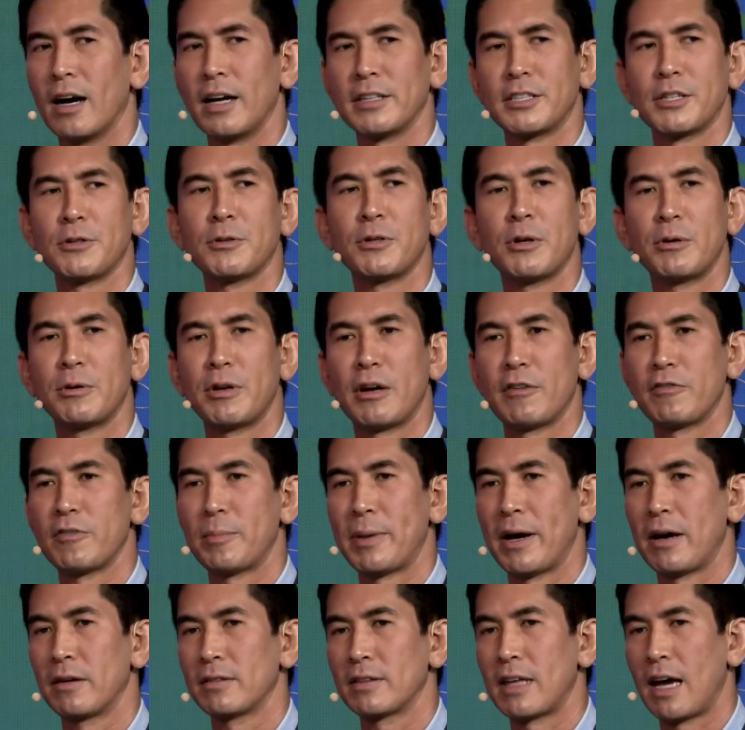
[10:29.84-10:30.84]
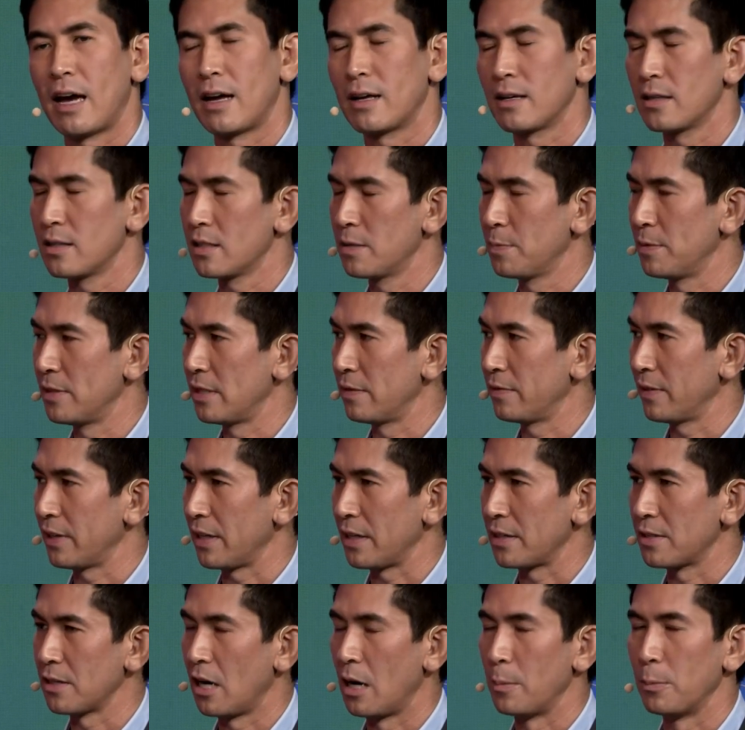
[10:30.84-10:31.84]
I don't know enough about that specific
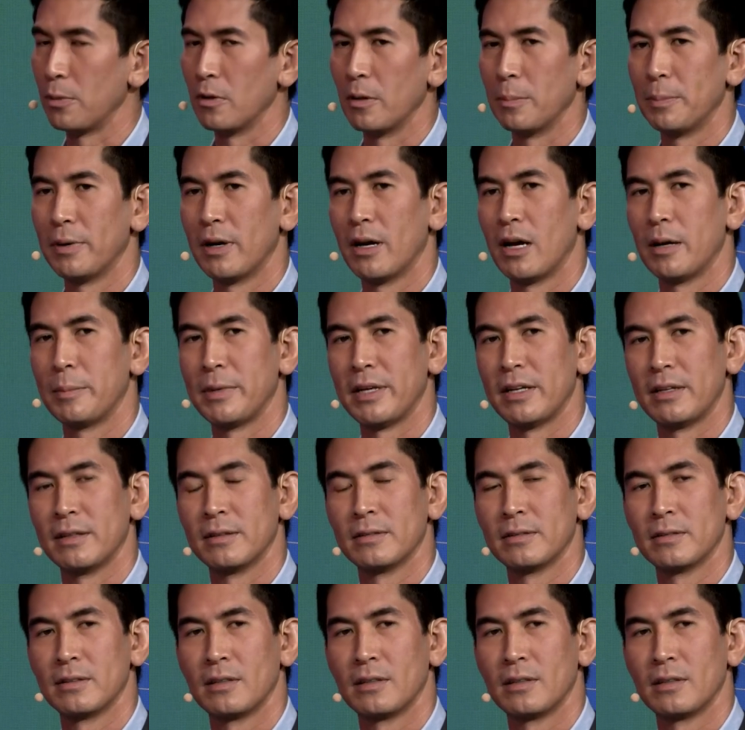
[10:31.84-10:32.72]
example, but I mean,